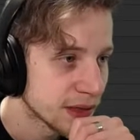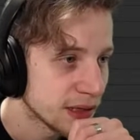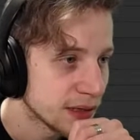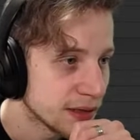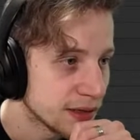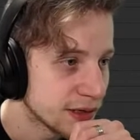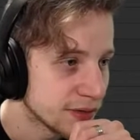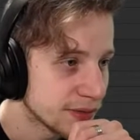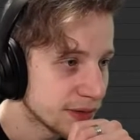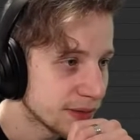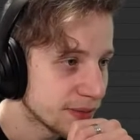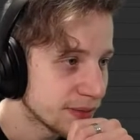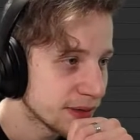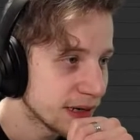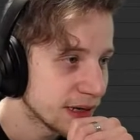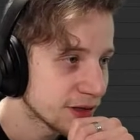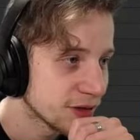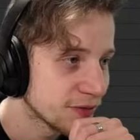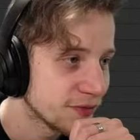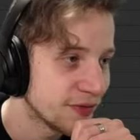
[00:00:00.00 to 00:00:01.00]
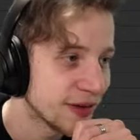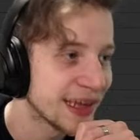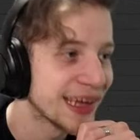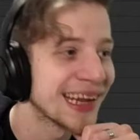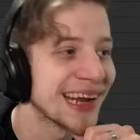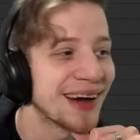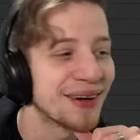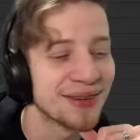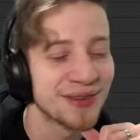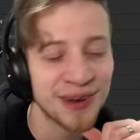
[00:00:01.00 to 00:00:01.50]
That's what I'm trying to
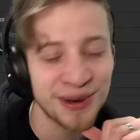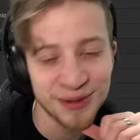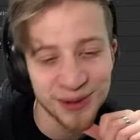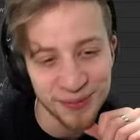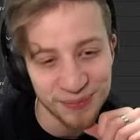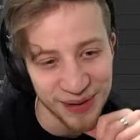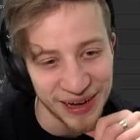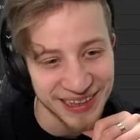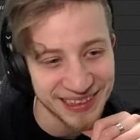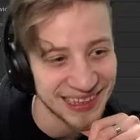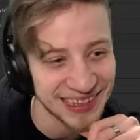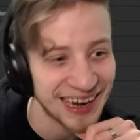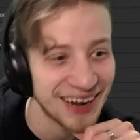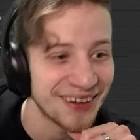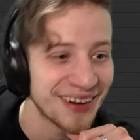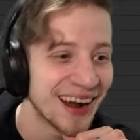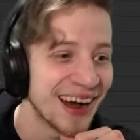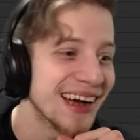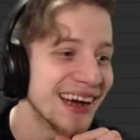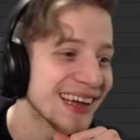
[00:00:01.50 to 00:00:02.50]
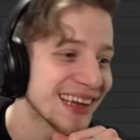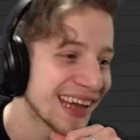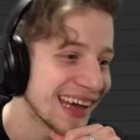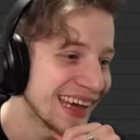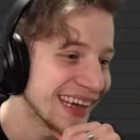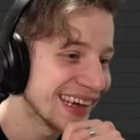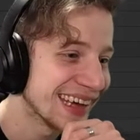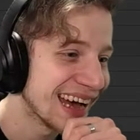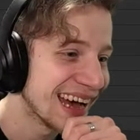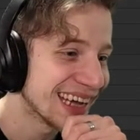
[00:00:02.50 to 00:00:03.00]
figure out for the past hour.
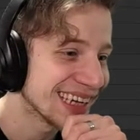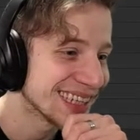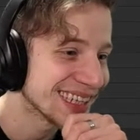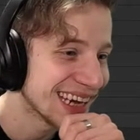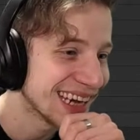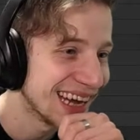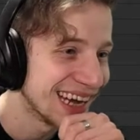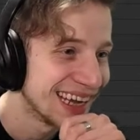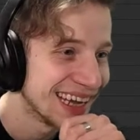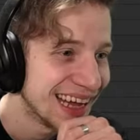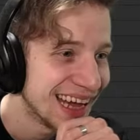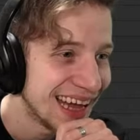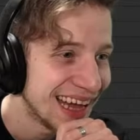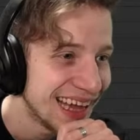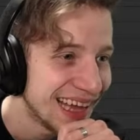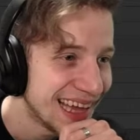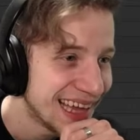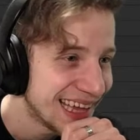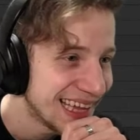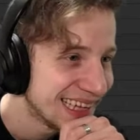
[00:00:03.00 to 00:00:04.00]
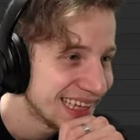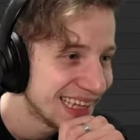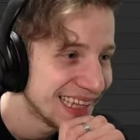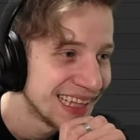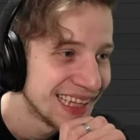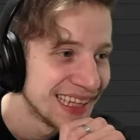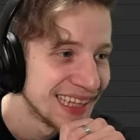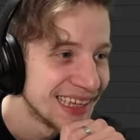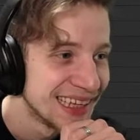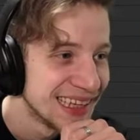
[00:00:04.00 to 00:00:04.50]
Okay, gotcha.
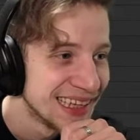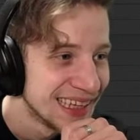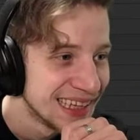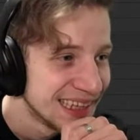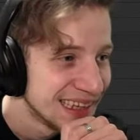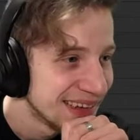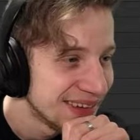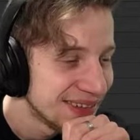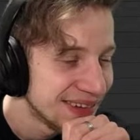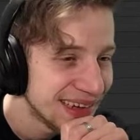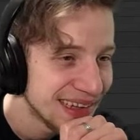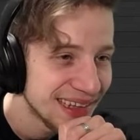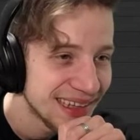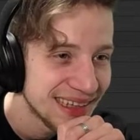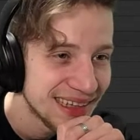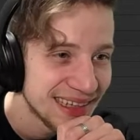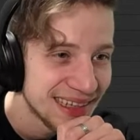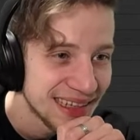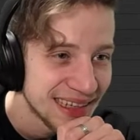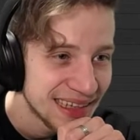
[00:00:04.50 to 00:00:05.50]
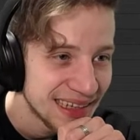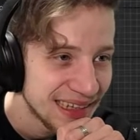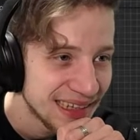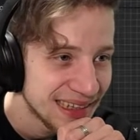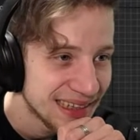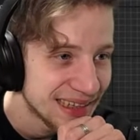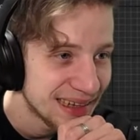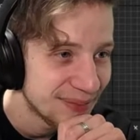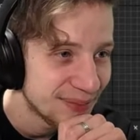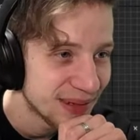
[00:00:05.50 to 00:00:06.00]
Well,
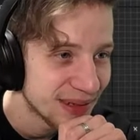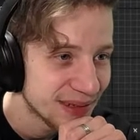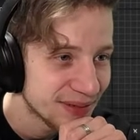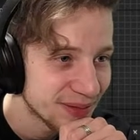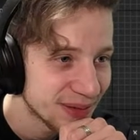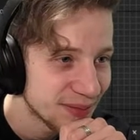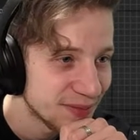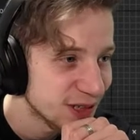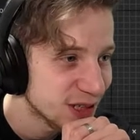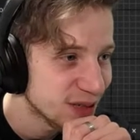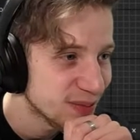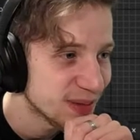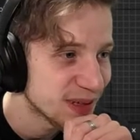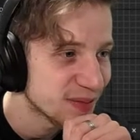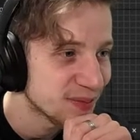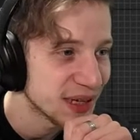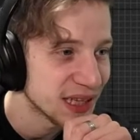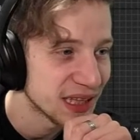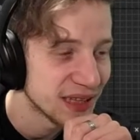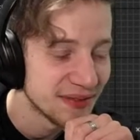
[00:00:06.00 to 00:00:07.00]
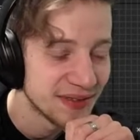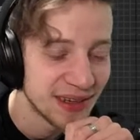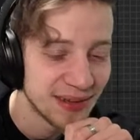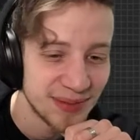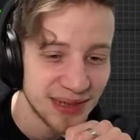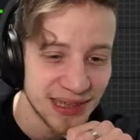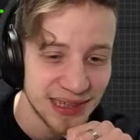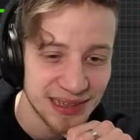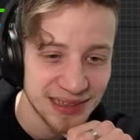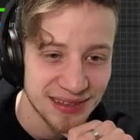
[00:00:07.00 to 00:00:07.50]
it depends from which perspective they
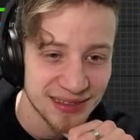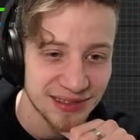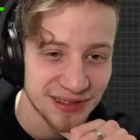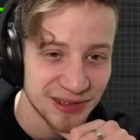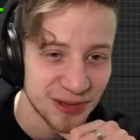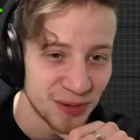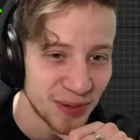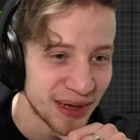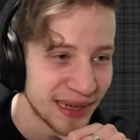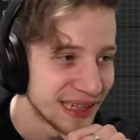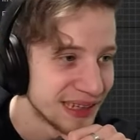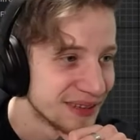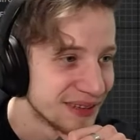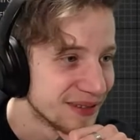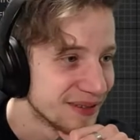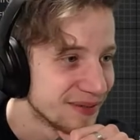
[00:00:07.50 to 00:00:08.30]
mean it's dual.